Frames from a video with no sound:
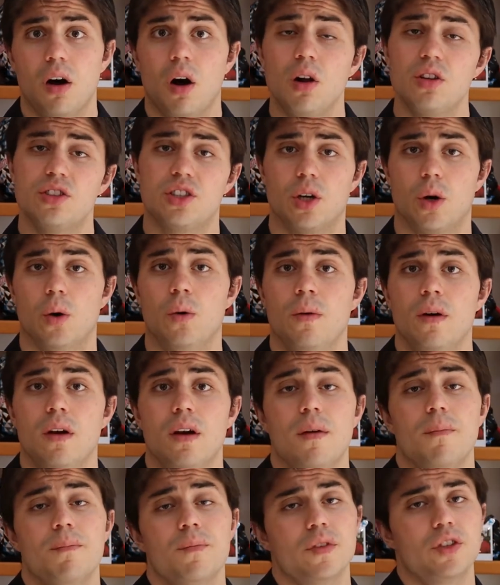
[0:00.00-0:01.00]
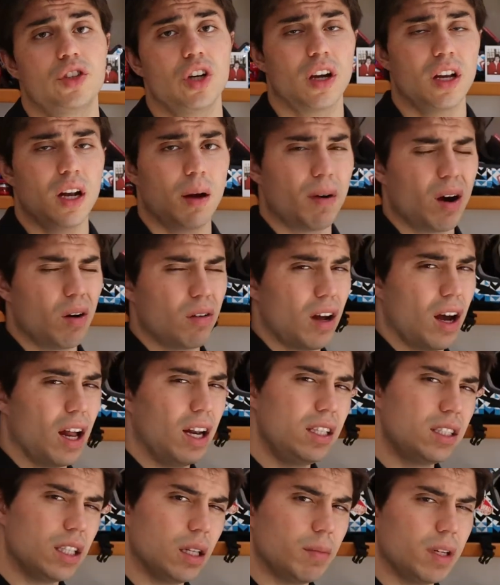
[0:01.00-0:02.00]
Also, talking about a
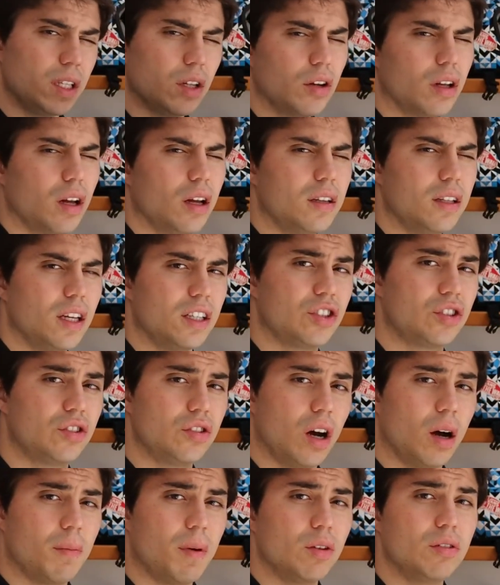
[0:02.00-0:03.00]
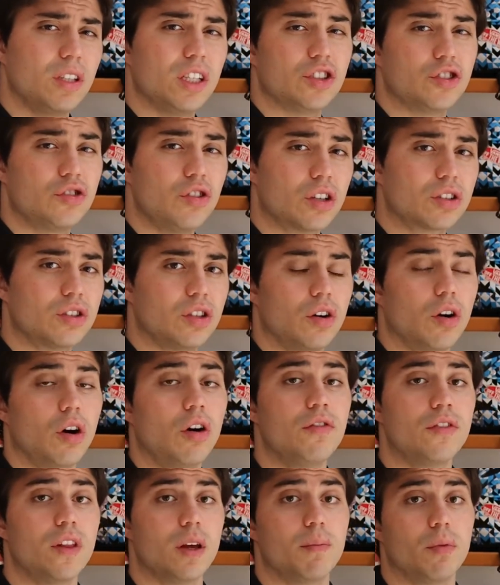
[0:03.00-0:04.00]
little bit about the structure
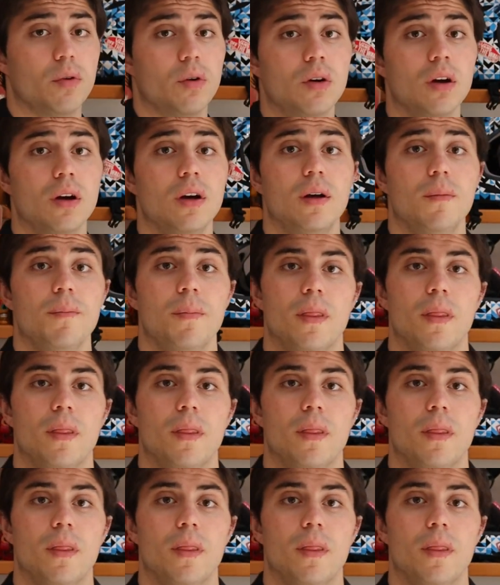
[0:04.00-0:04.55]
of the book,